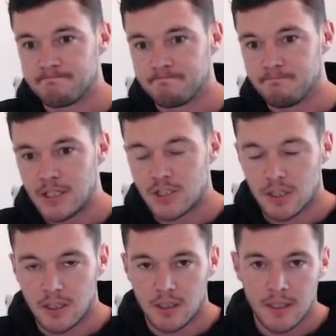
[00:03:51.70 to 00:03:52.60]
which
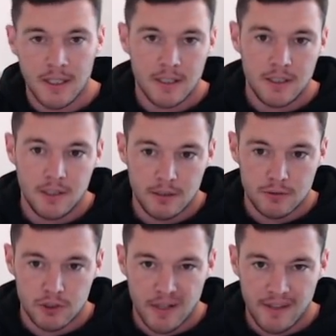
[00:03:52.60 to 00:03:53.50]
are,
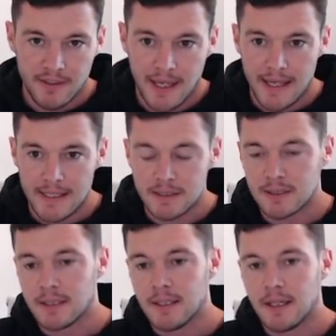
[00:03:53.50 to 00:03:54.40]
strength
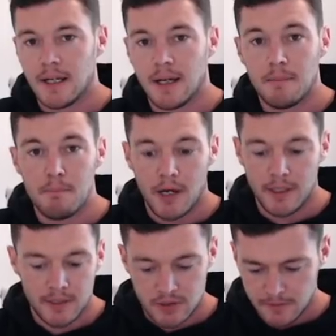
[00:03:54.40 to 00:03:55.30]
8,
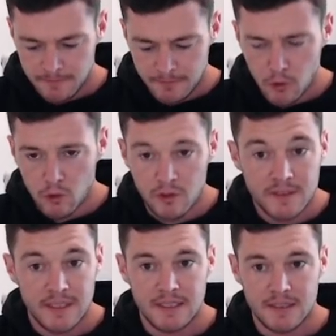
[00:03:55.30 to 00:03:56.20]
minus 4
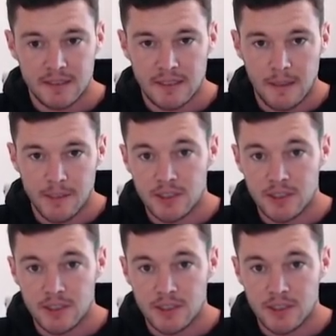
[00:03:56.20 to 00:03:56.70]
d6 damage.